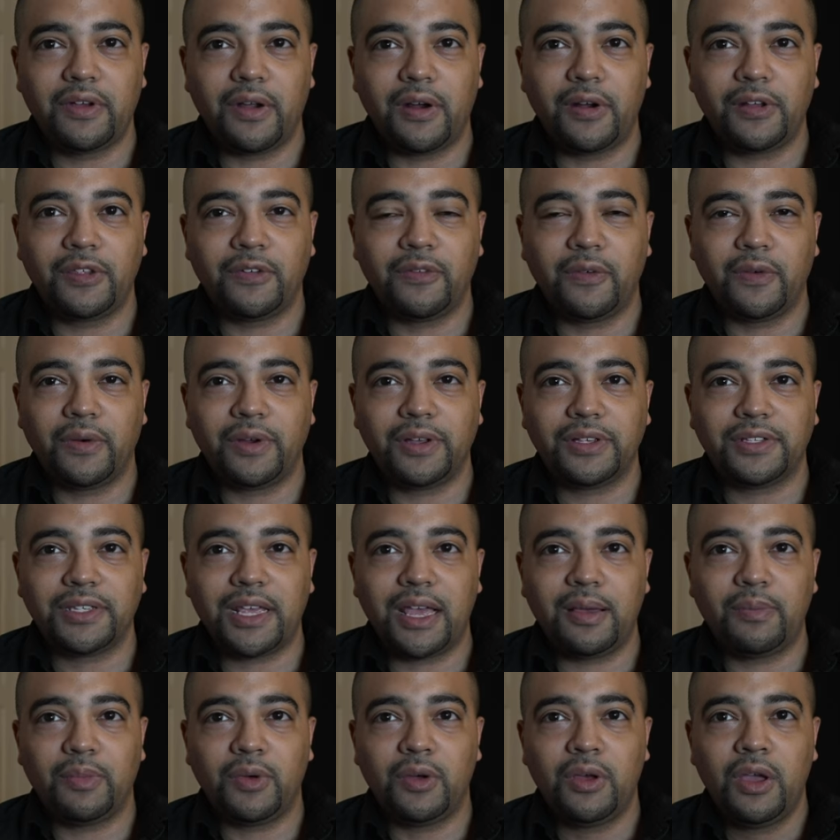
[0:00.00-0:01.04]
cards, for
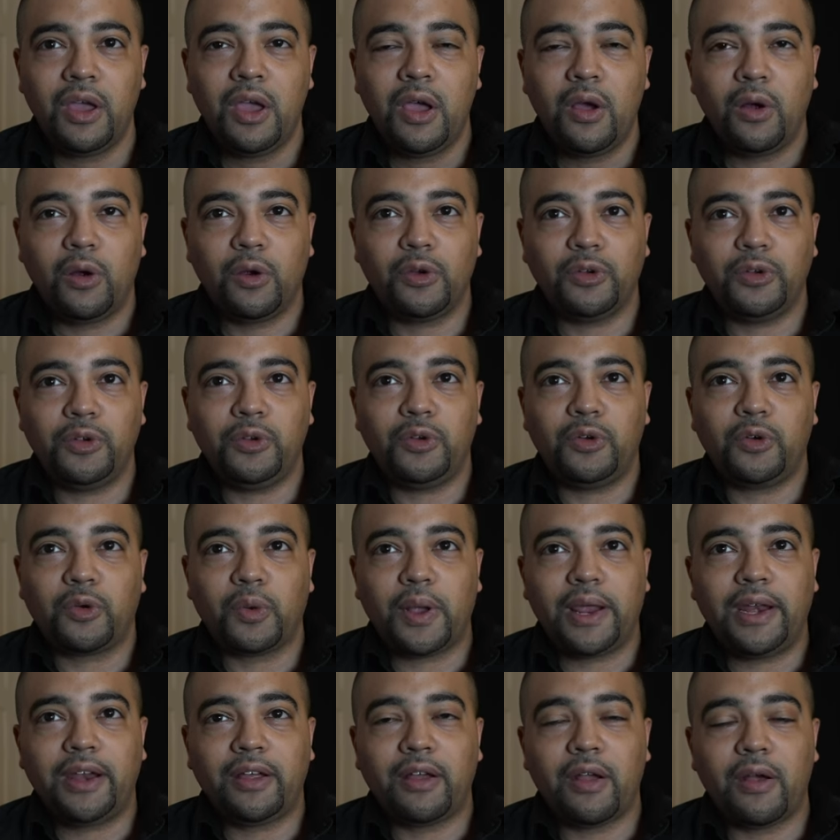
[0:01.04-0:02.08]
example, or do
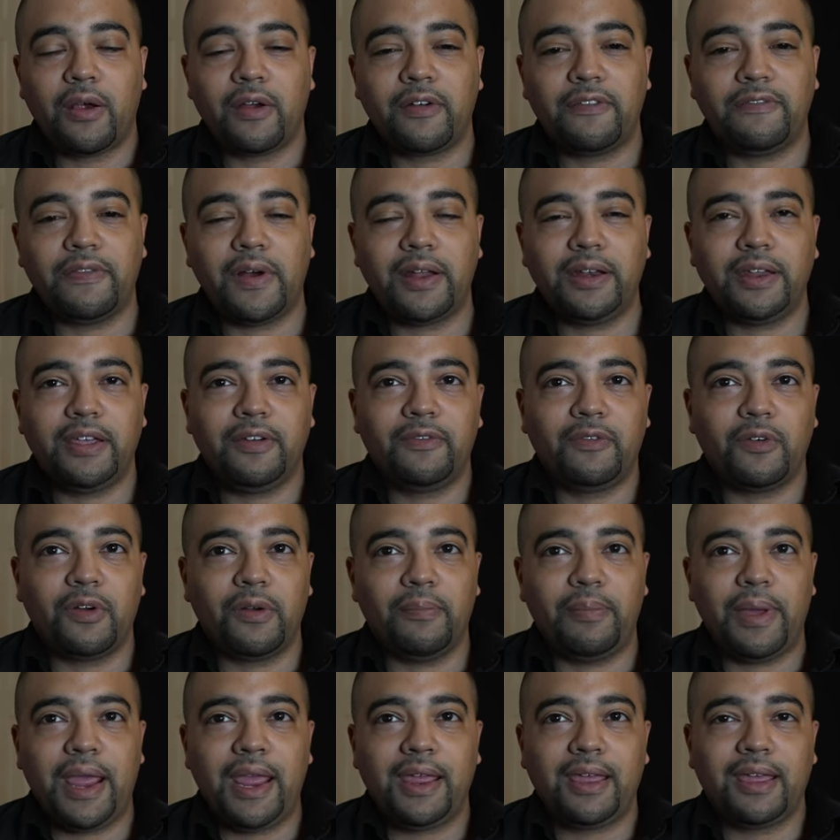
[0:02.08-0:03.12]
credit card funding for a
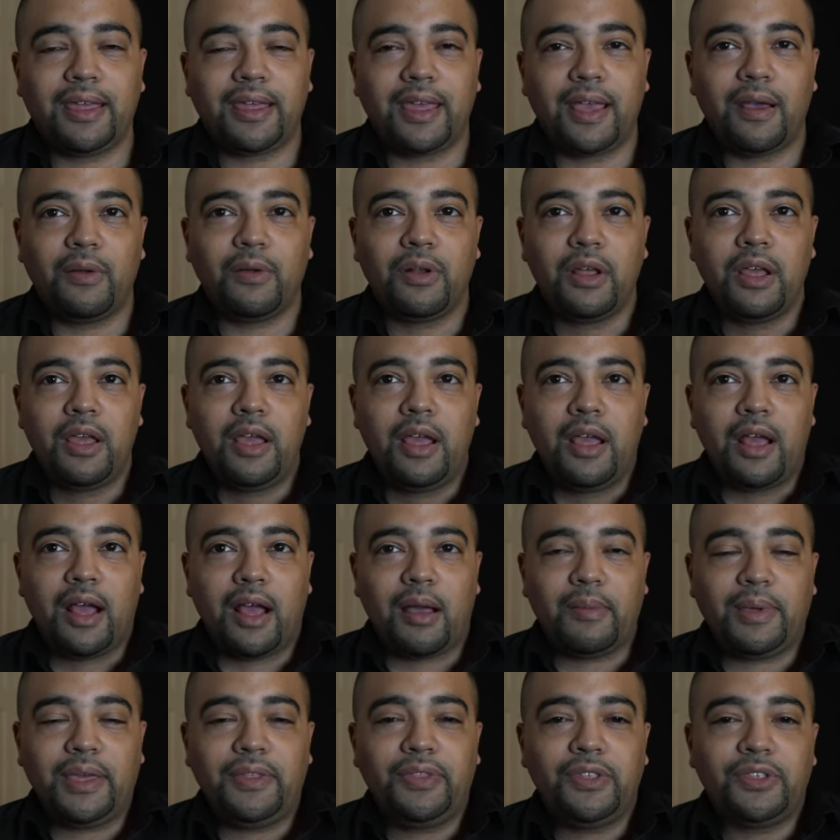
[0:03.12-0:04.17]
bank account,
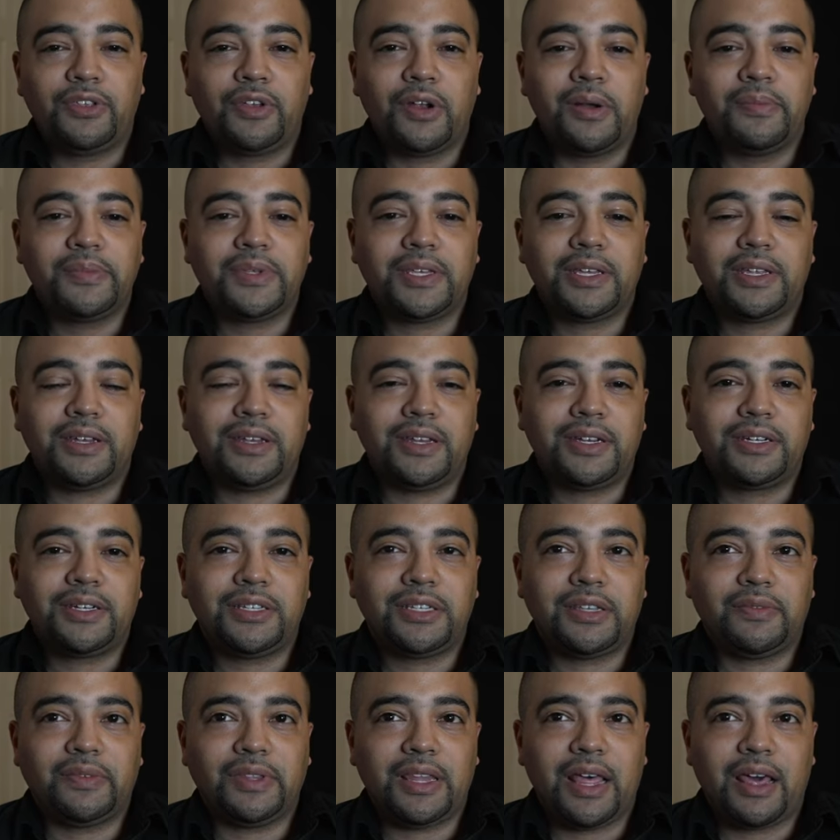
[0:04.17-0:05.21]
uh, in the terms and
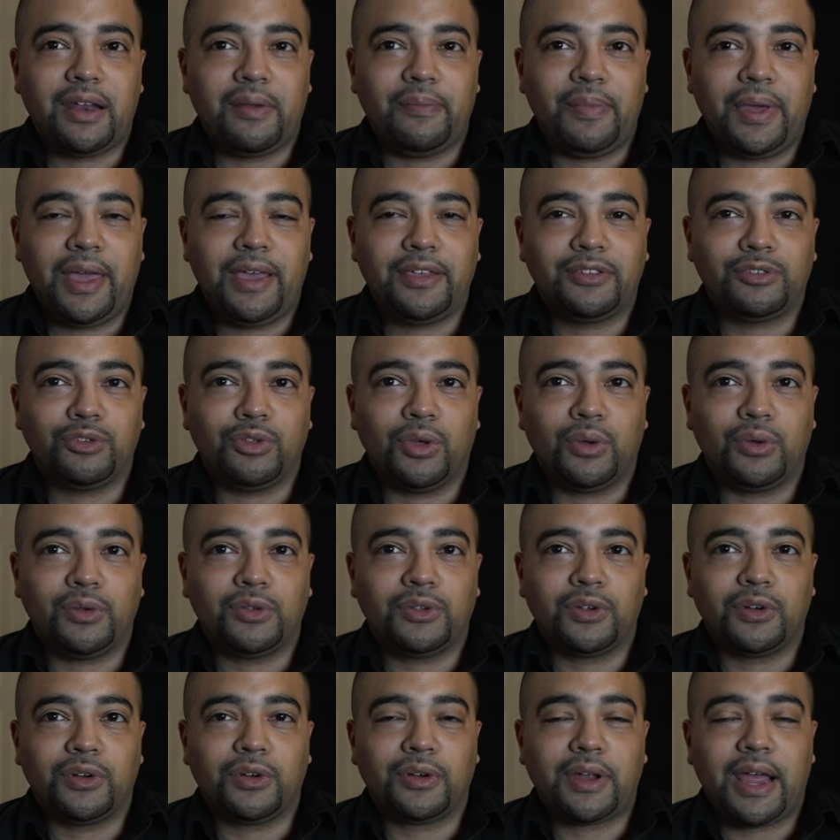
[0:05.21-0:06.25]
conditions of a lot of banks,
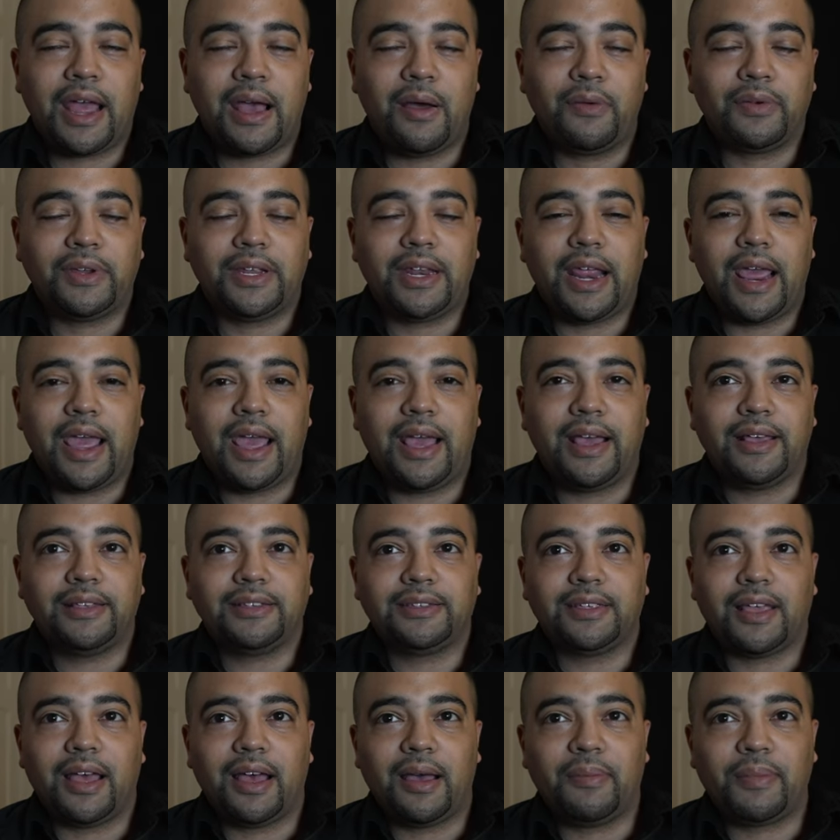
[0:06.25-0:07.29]
those are counted
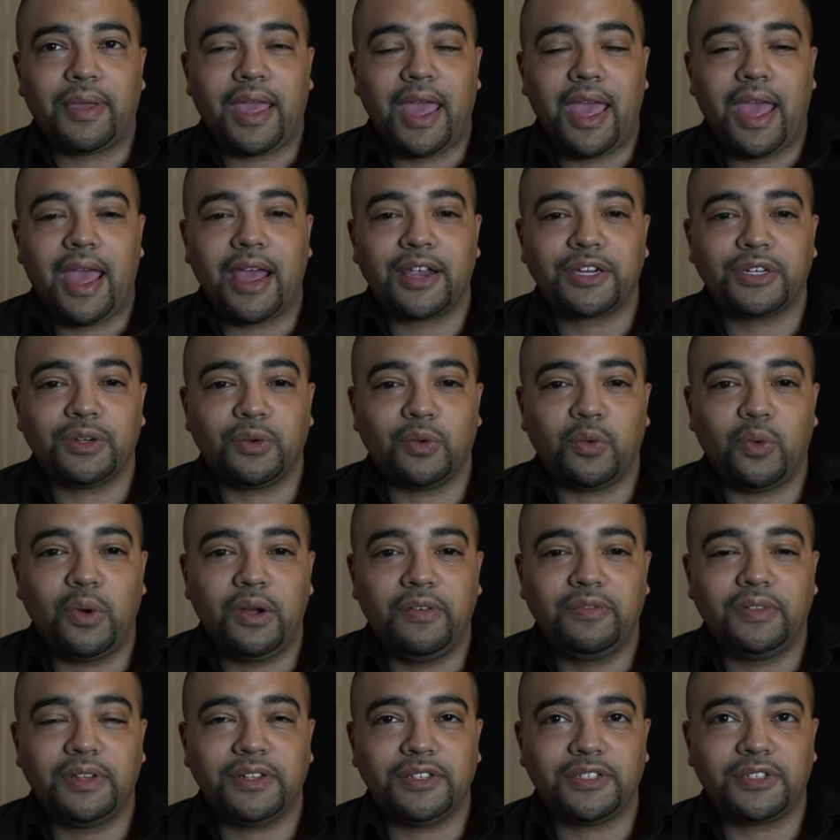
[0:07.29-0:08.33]
as um, cash
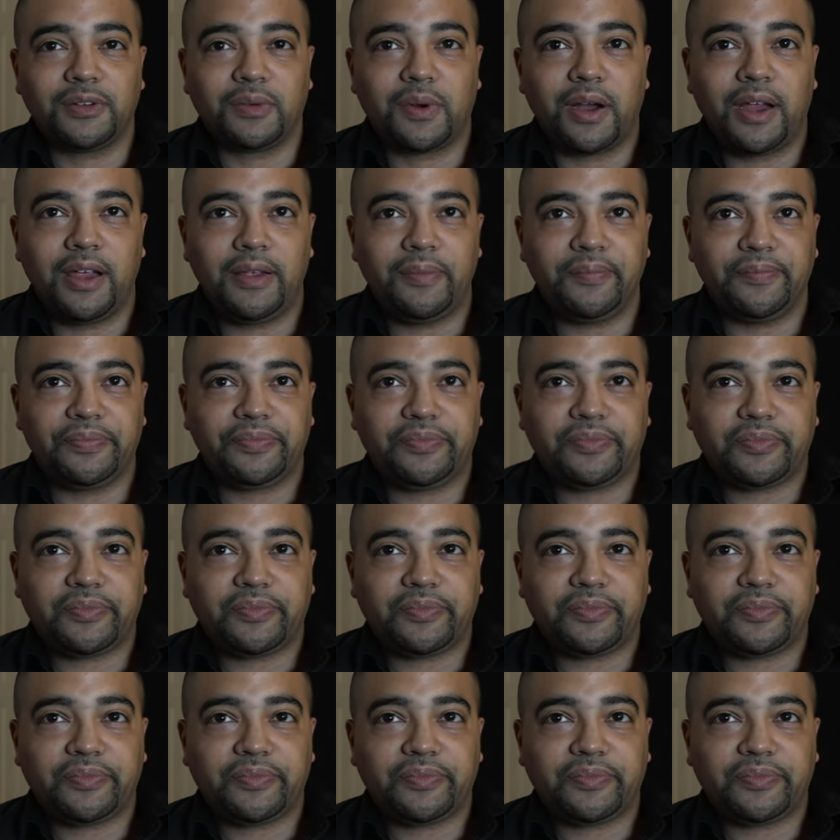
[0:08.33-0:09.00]
equivalents, right?